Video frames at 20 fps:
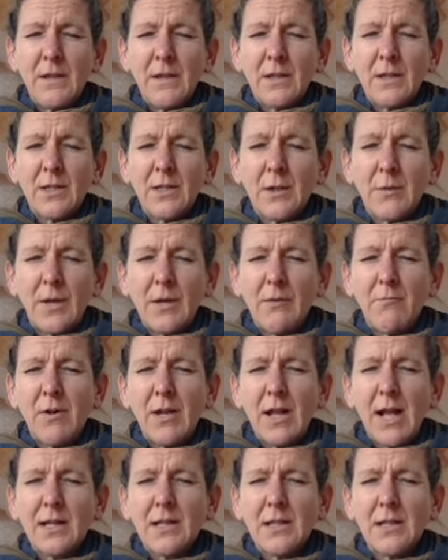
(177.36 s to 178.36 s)
So it
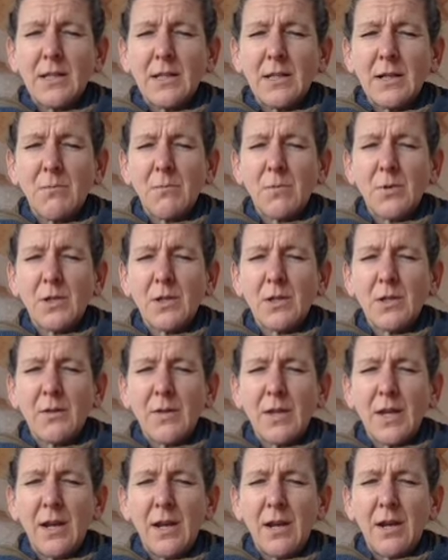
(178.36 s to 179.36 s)
relaxes upwards on
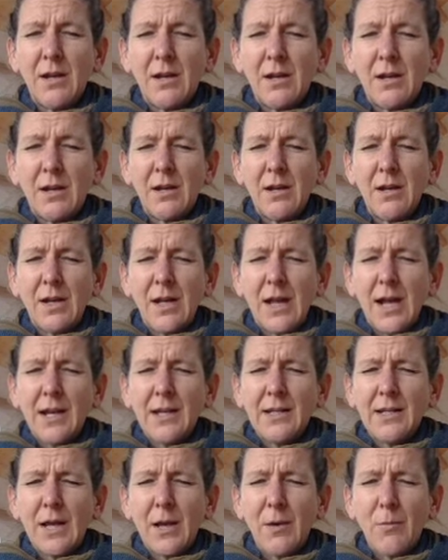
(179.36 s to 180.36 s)
the
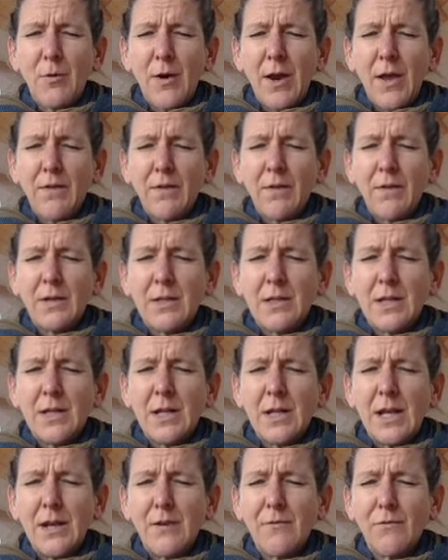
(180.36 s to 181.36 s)
exhale breath as the
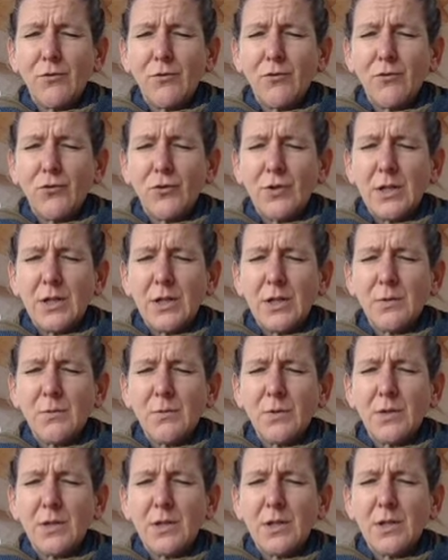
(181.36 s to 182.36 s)
navel draws in
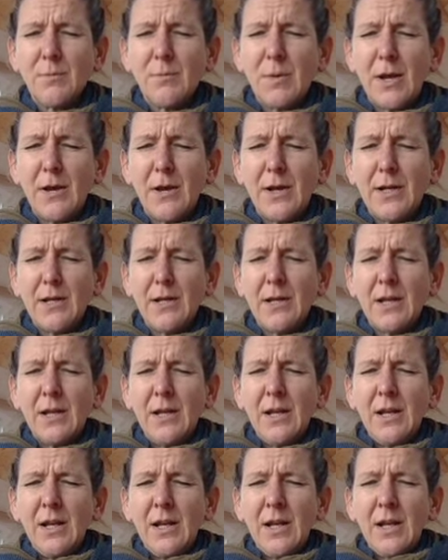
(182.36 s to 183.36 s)
towards the spine.
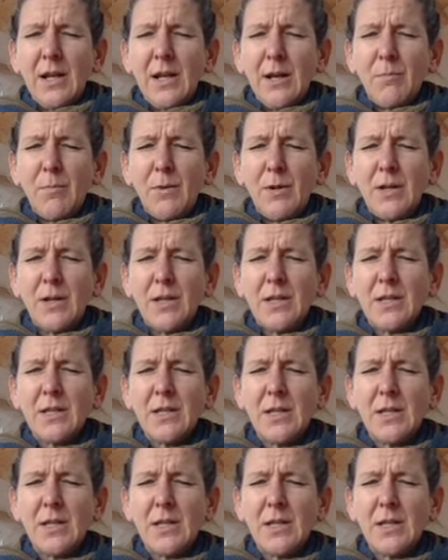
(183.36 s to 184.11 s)
But as